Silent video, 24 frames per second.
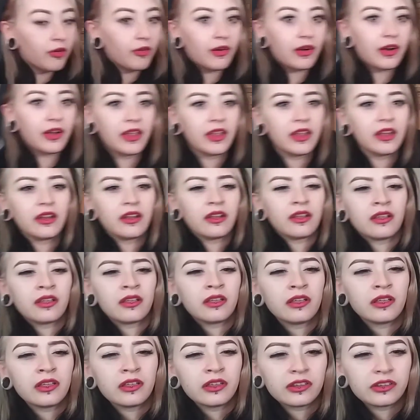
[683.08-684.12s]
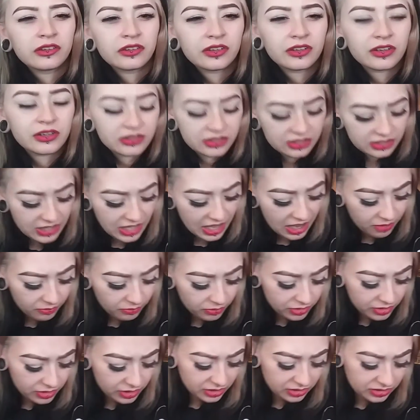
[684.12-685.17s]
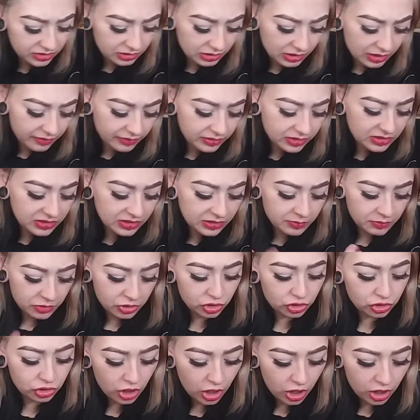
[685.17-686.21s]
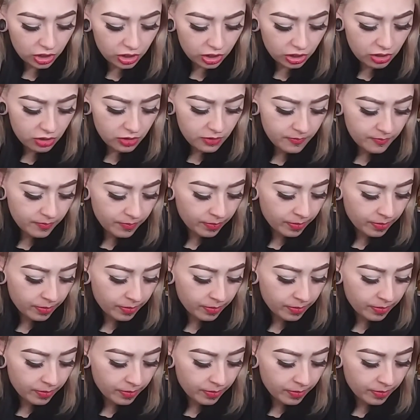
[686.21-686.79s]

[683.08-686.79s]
Alright, so there's that one. These are obviously much darker.